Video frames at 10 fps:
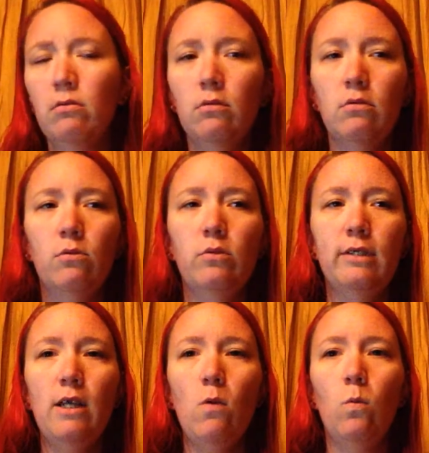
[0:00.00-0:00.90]
I was
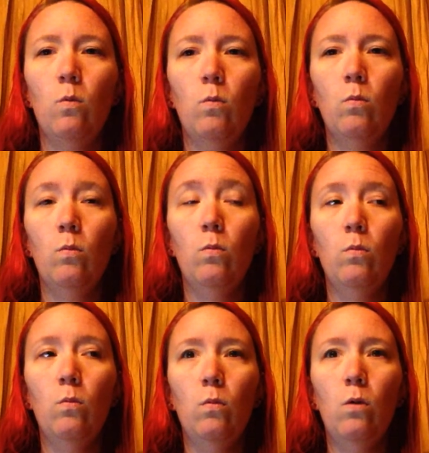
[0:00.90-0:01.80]
like, oh,
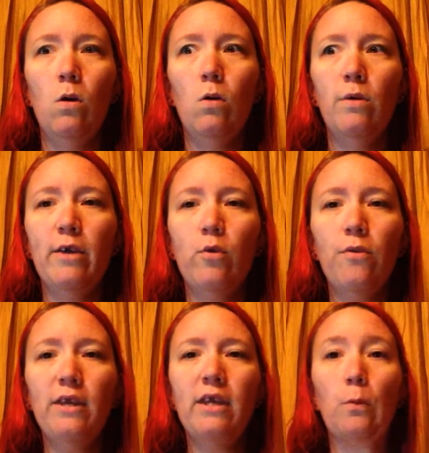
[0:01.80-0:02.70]
Okay, cool,
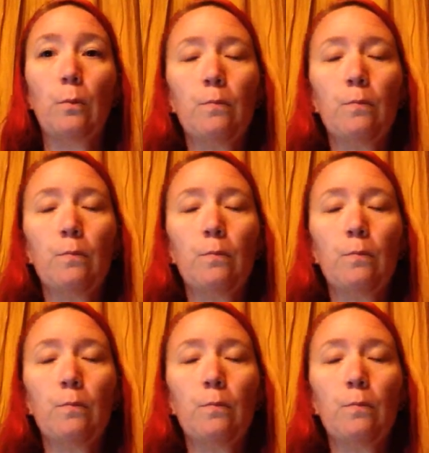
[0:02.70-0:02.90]
thank you.